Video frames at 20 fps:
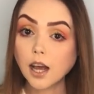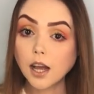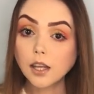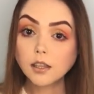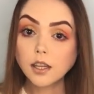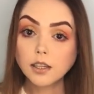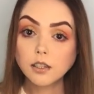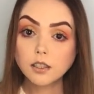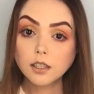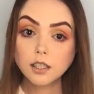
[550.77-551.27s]

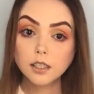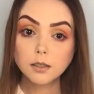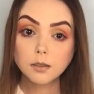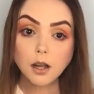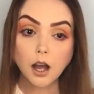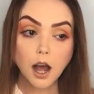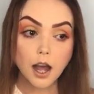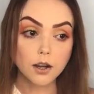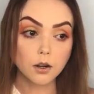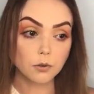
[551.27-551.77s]
eyeliner.
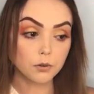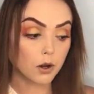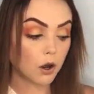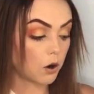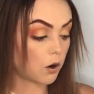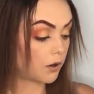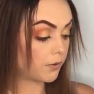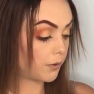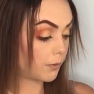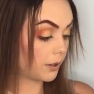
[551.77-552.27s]
I don't
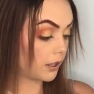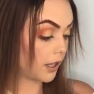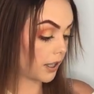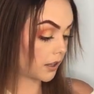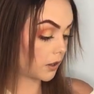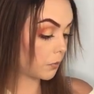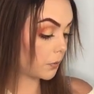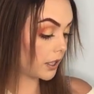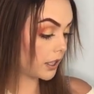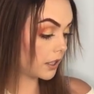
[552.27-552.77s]
know if I'm gonna
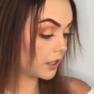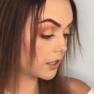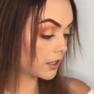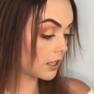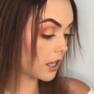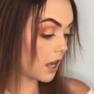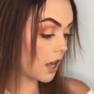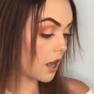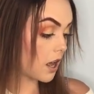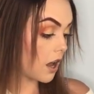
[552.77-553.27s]
like the wings.